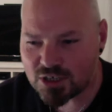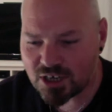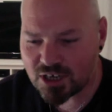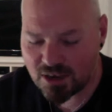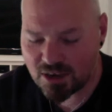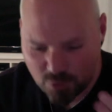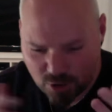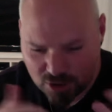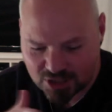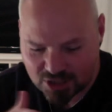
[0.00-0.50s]
I
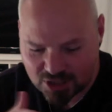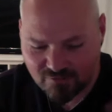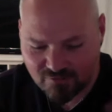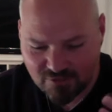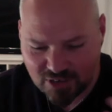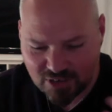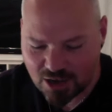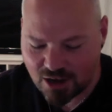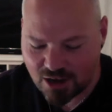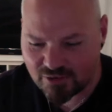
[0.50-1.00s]
watched a
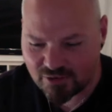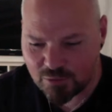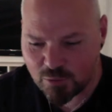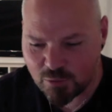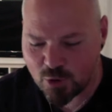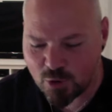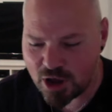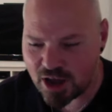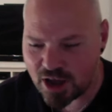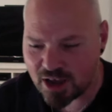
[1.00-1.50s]
video of him
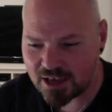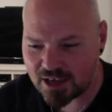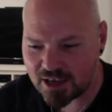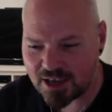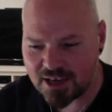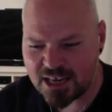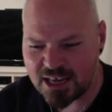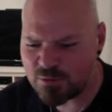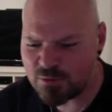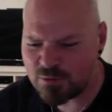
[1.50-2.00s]
work
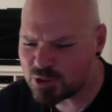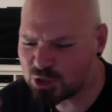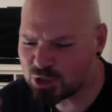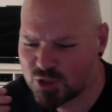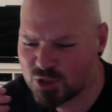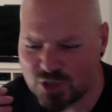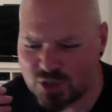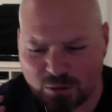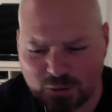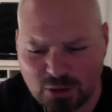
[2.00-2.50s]
and he was just
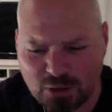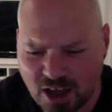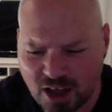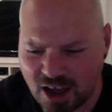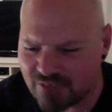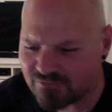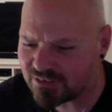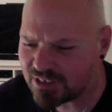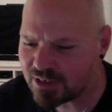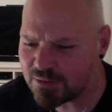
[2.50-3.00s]
so
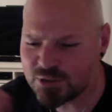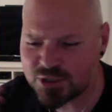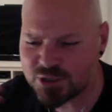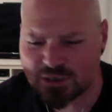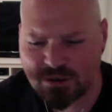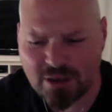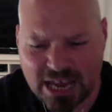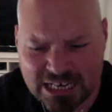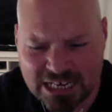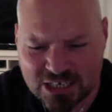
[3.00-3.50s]
lively, he was so
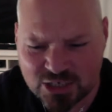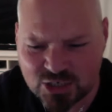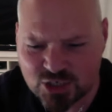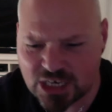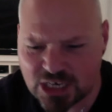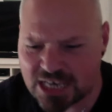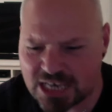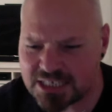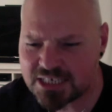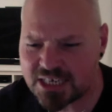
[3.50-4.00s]

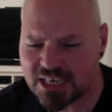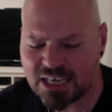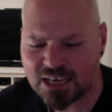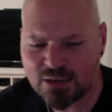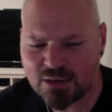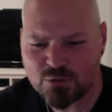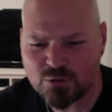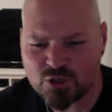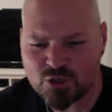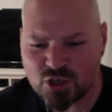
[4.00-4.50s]
energetic, he
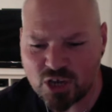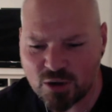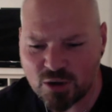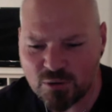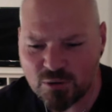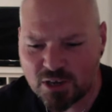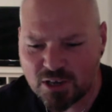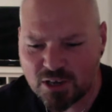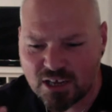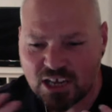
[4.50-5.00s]
was so
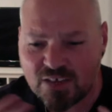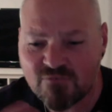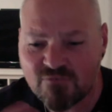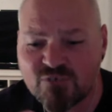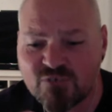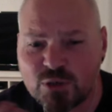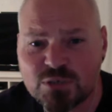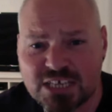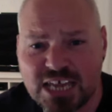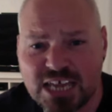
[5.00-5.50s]

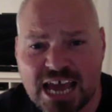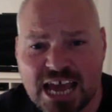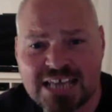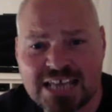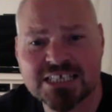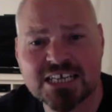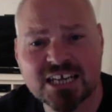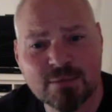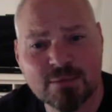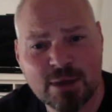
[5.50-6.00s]

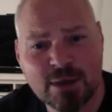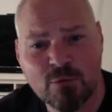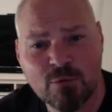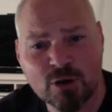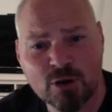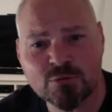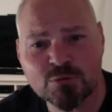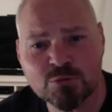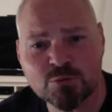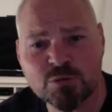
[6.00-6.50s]
enthusiastic about what
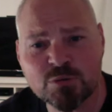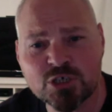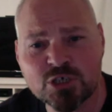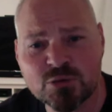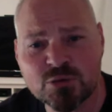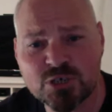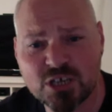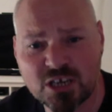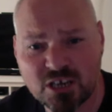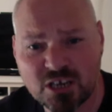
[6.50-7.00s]
he was
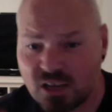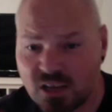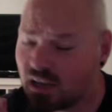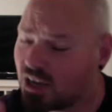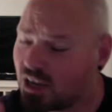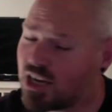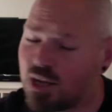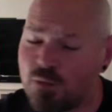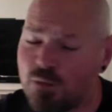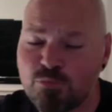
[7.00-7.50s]
producing,
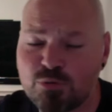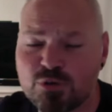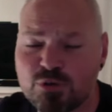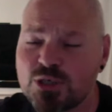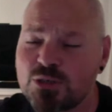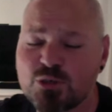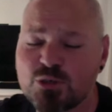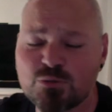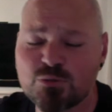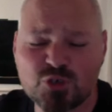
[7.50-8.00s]
and he
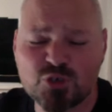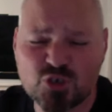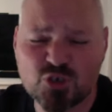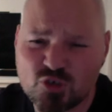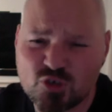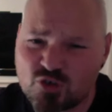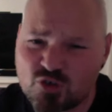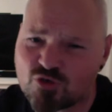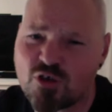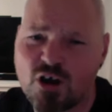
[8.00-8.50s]
produced some
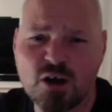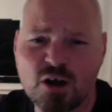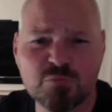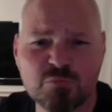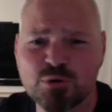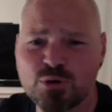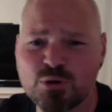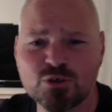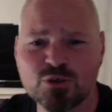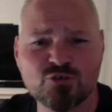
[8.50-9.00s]
strong
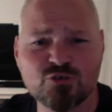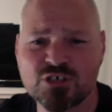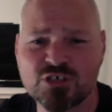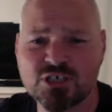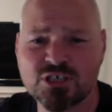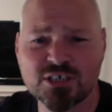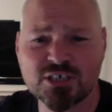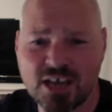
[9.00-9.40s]
portraiture.